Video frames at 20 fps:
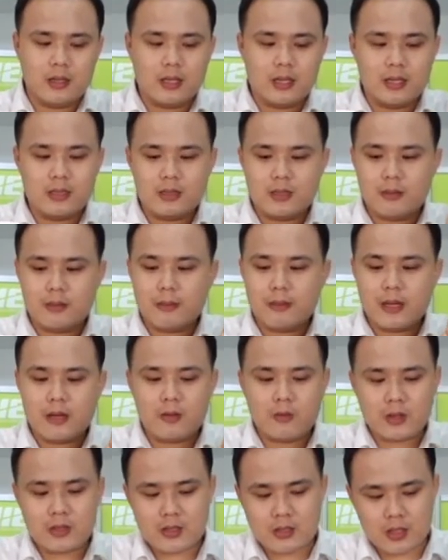and the panel
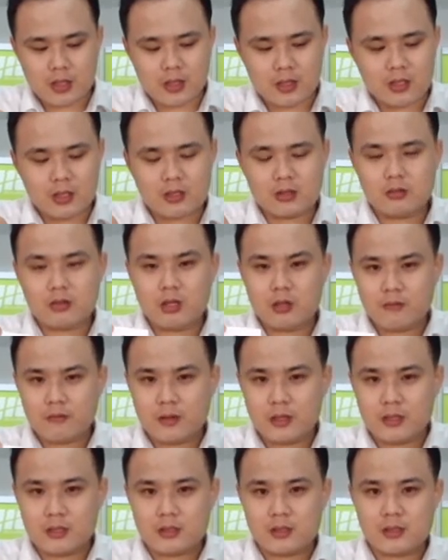was a little
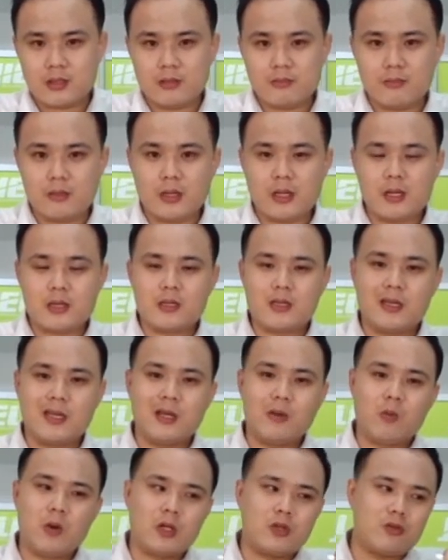different because they
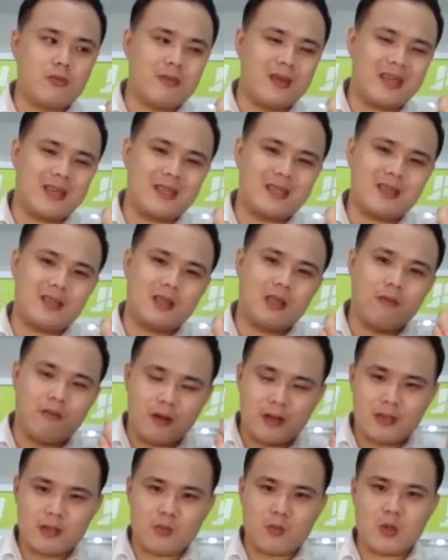want to make it
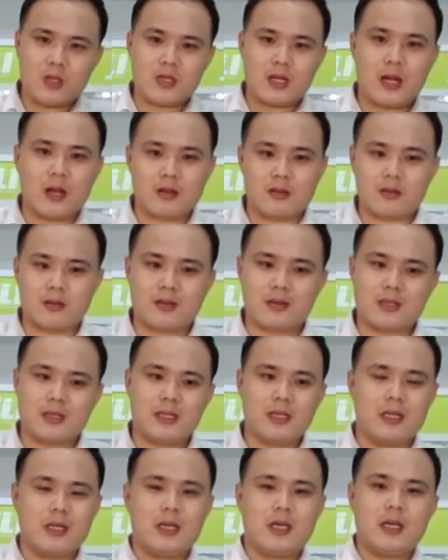different with others.
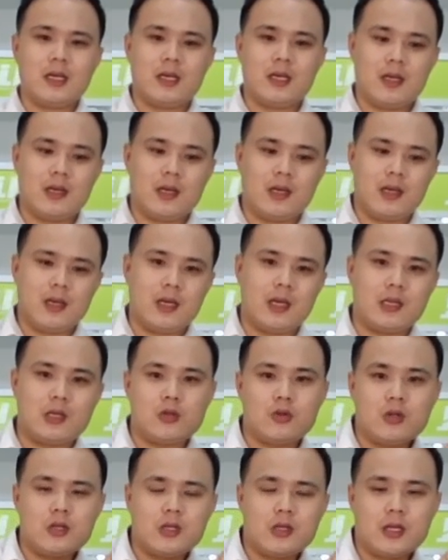They
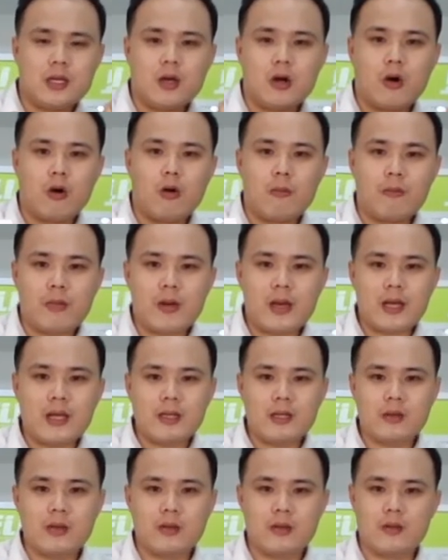doing their own
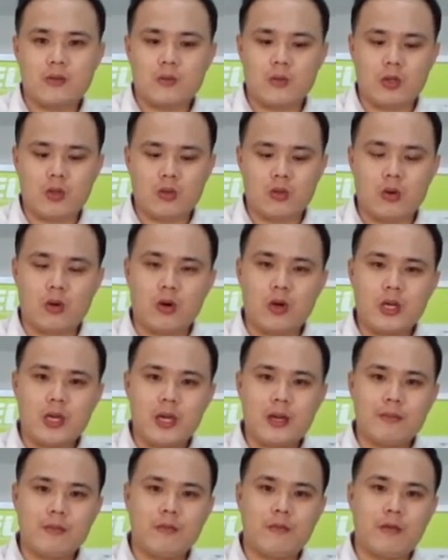brand. We do
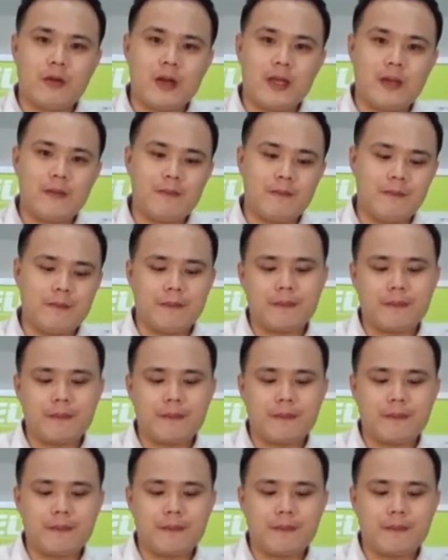OEM for them.